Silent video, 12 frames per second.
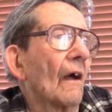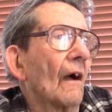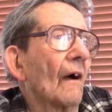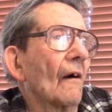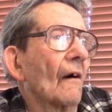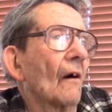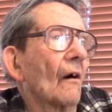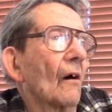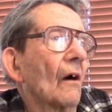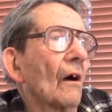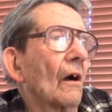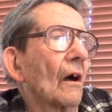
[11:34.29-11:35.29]
Yeah.
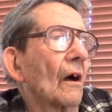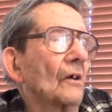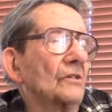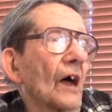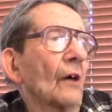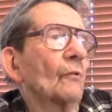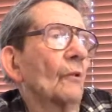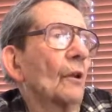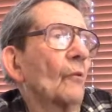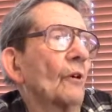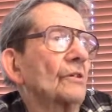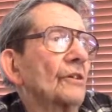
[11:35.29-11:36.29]
Is that what
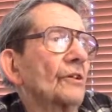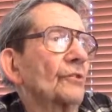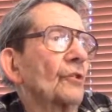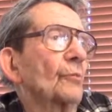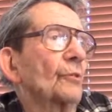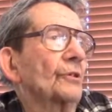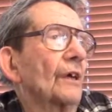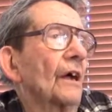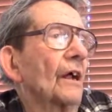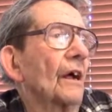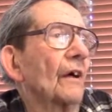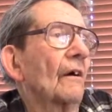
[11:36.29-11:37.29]
it was? The 3rd
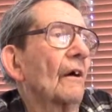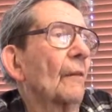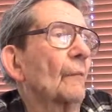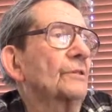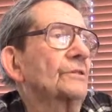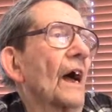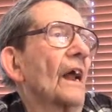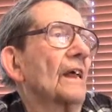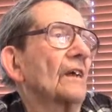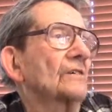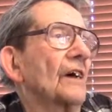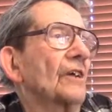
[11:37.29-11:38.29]
battalion?
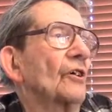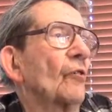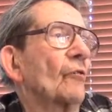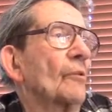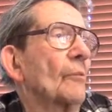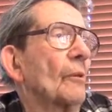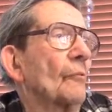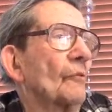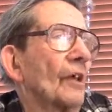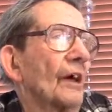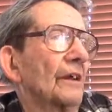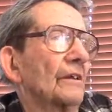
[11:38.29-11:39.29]
Battalions, I don't remember
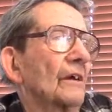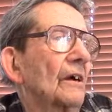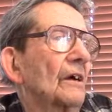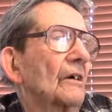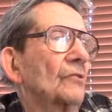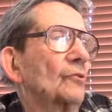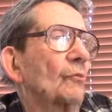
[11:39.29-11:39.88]
that too